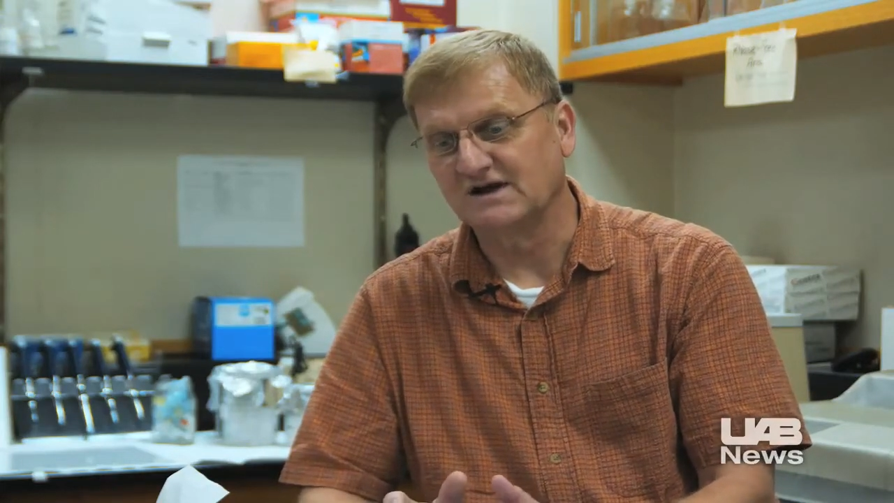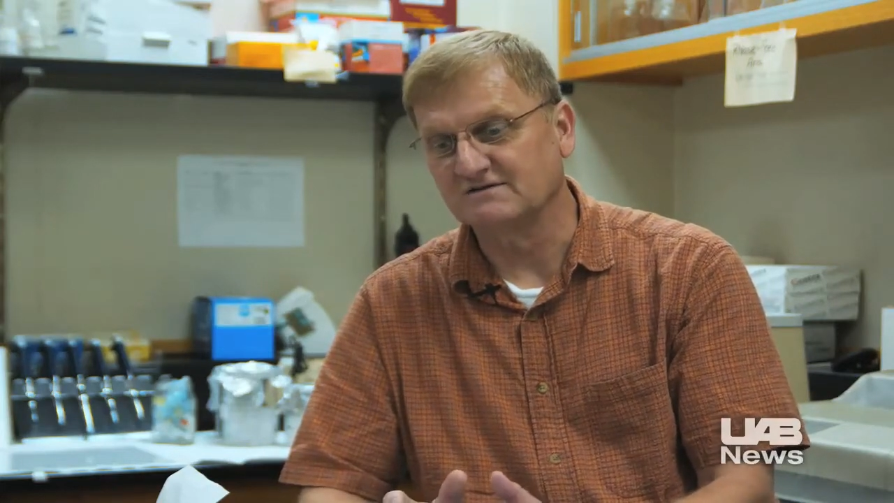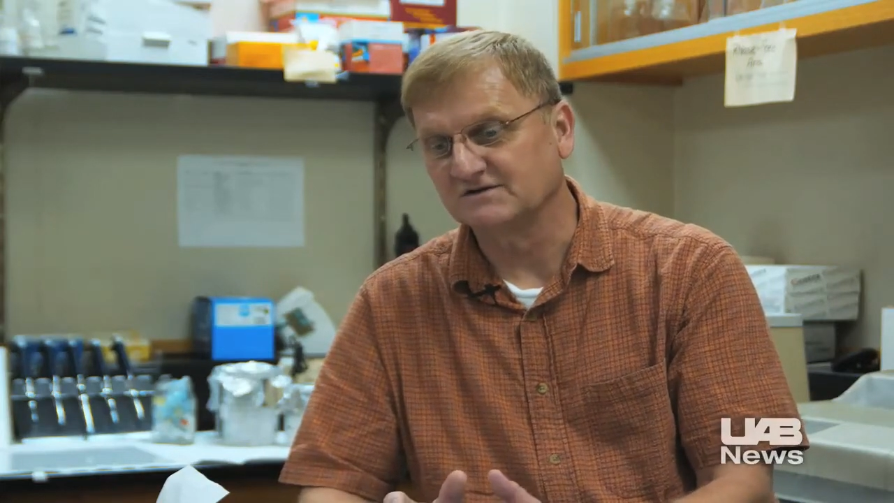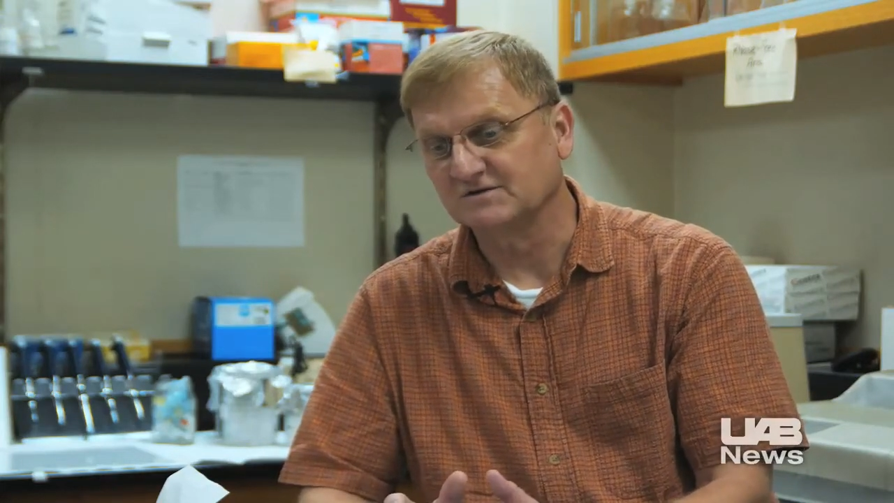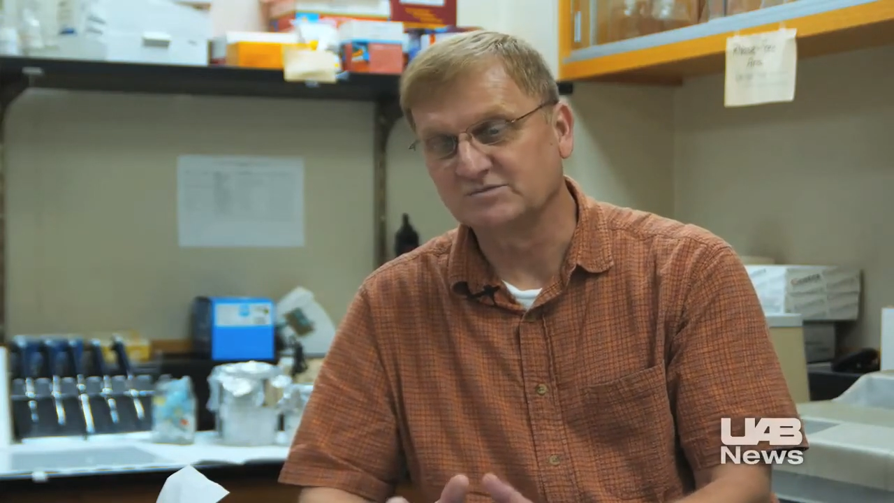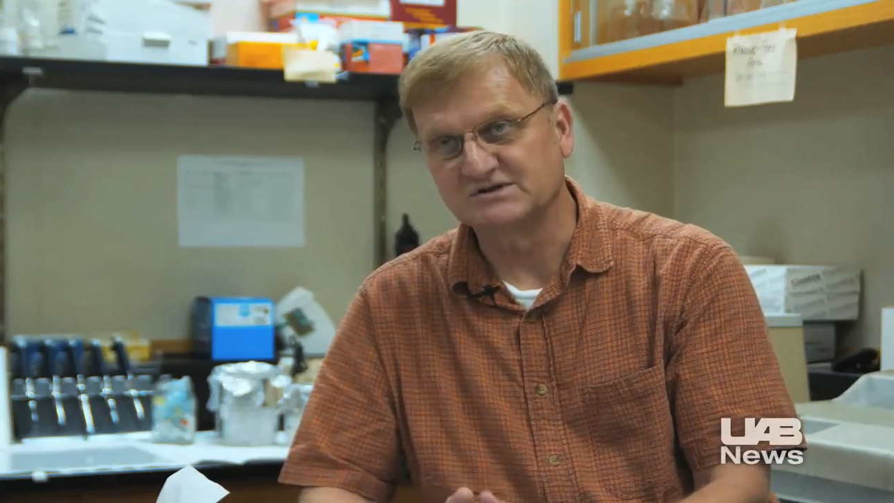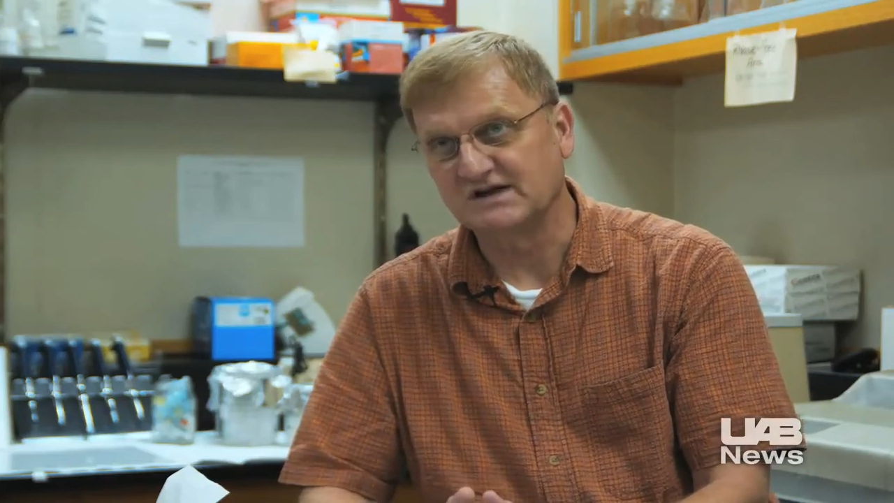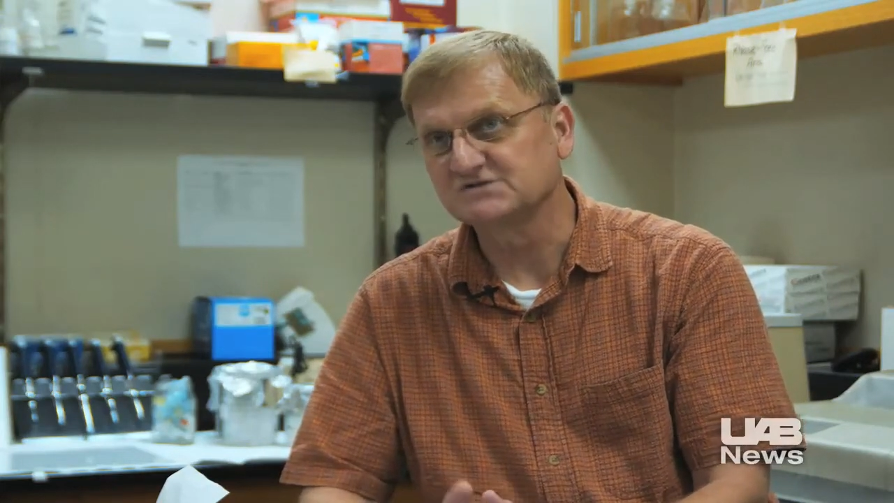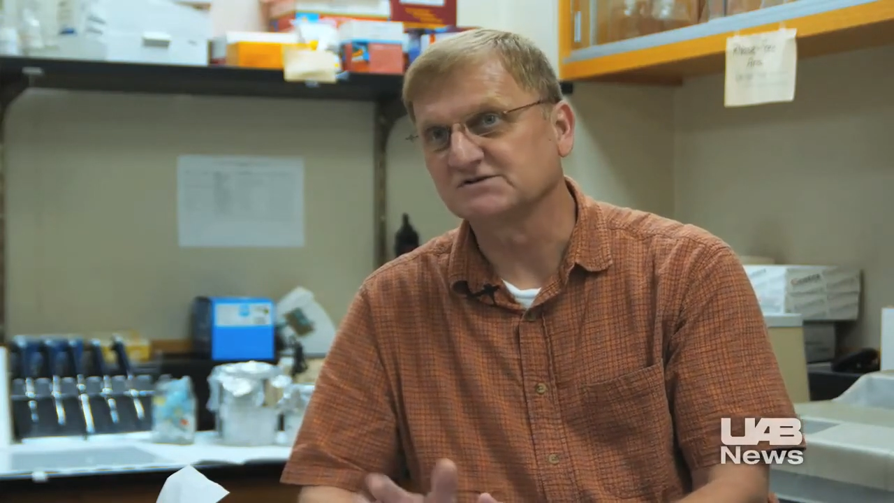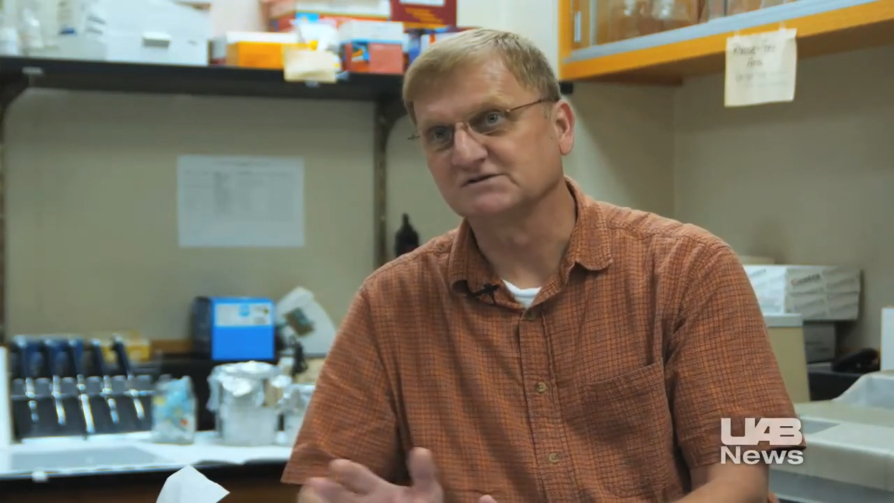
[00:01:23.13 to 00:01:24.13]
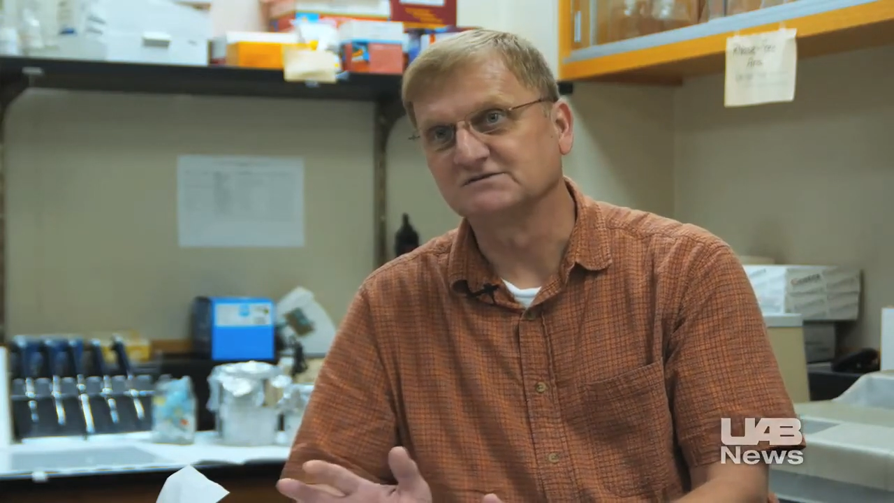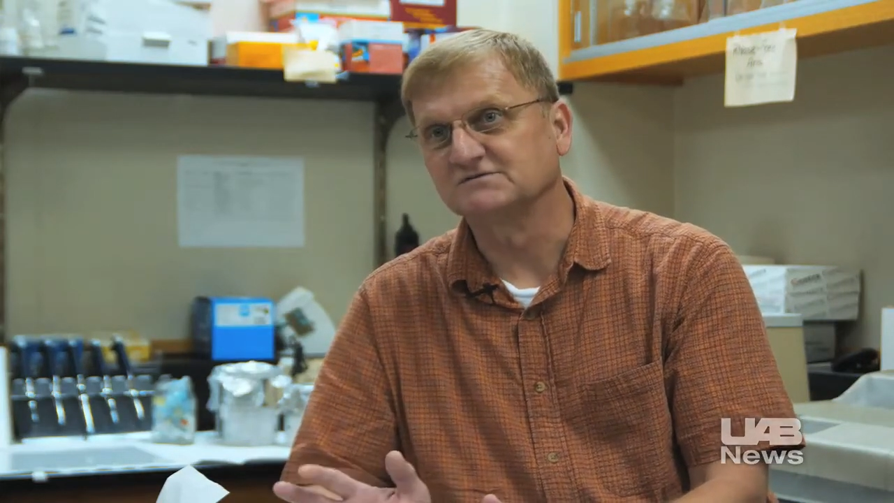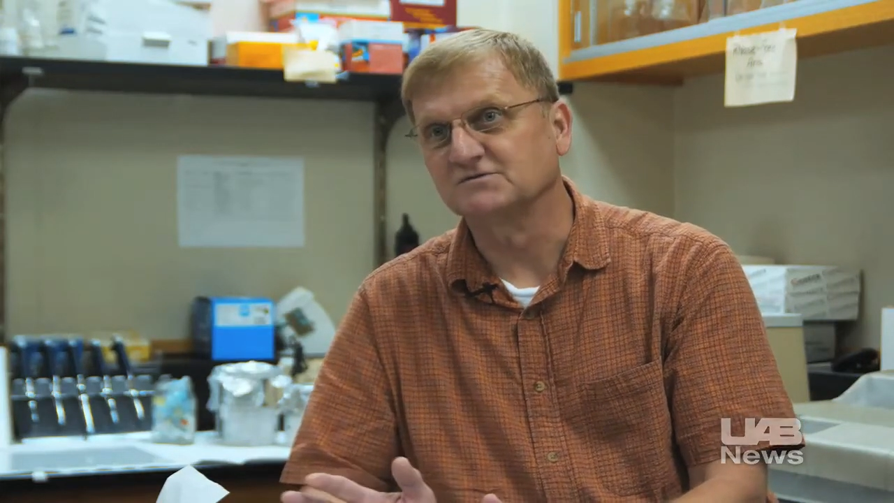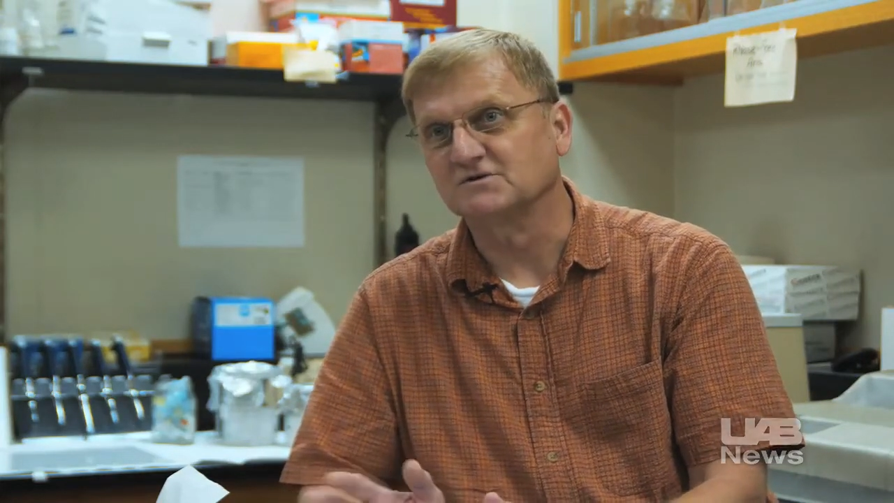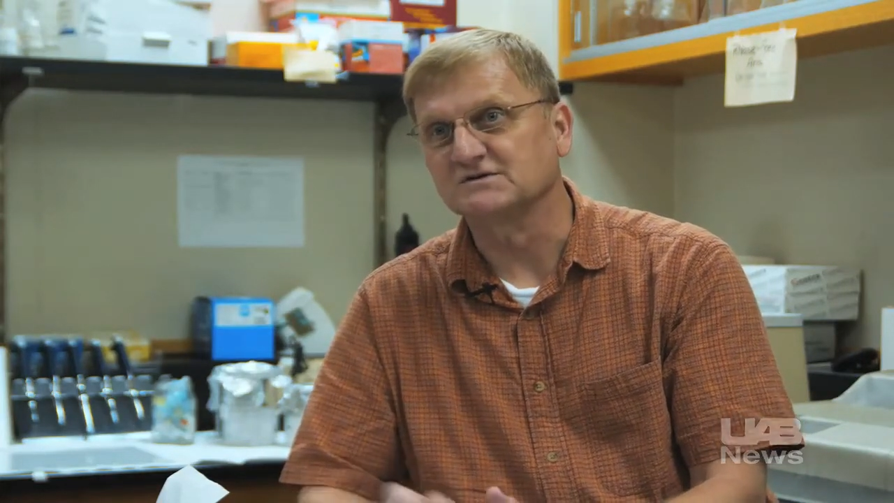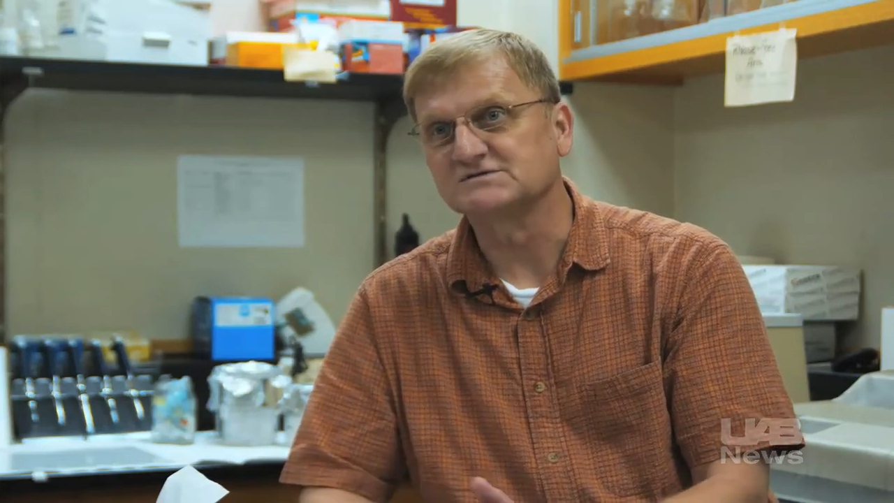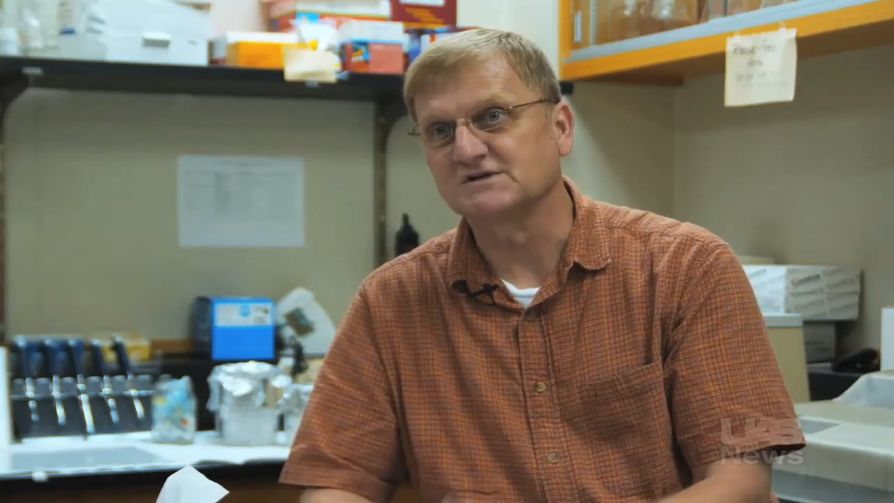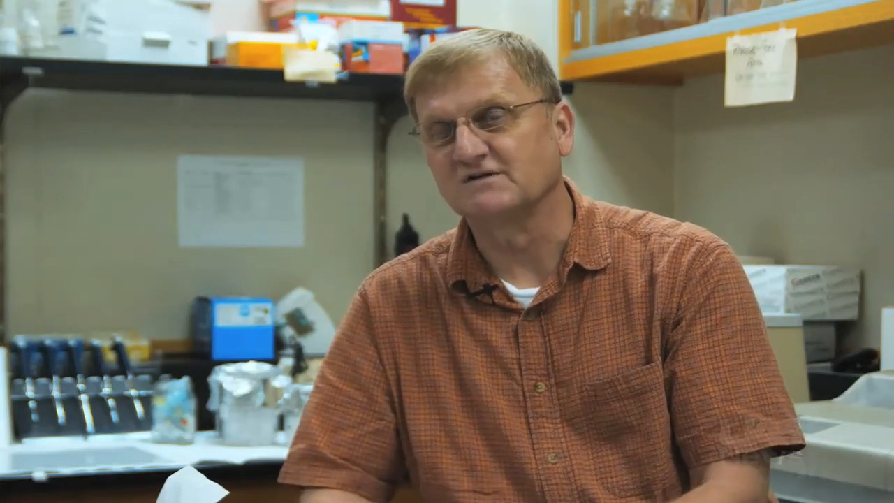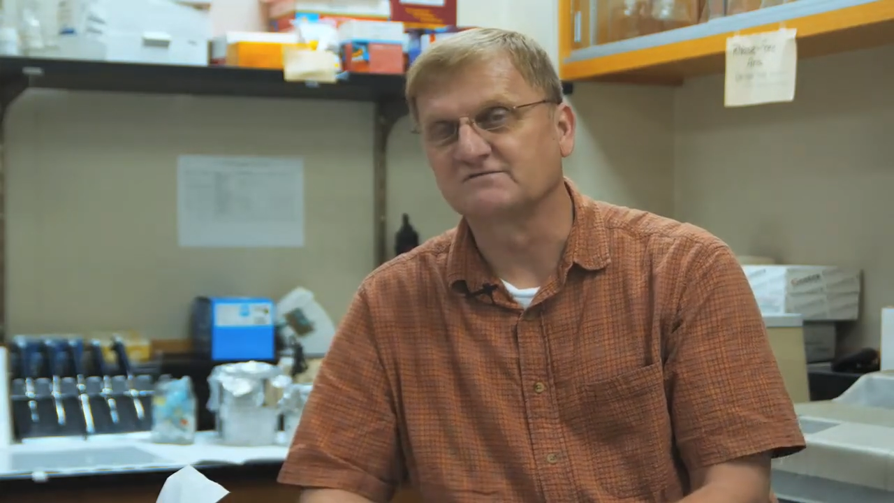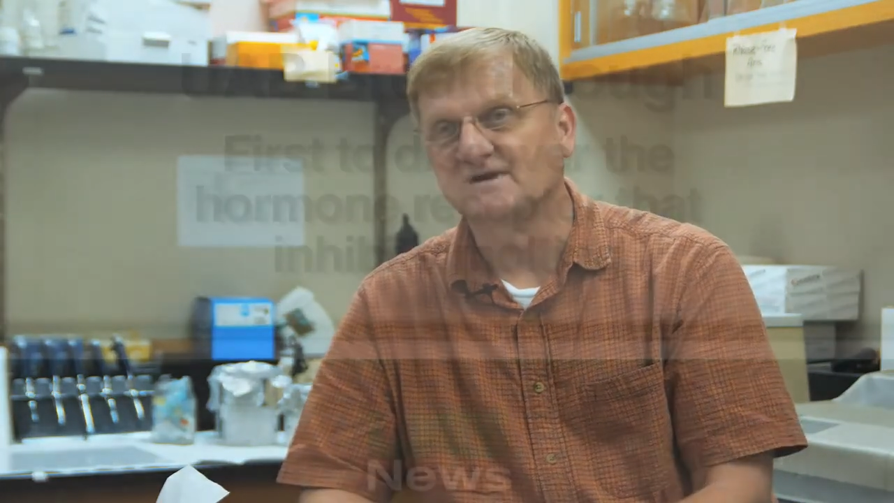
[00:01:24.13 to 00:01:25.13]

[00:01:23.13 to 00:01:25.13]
have a potential for a soft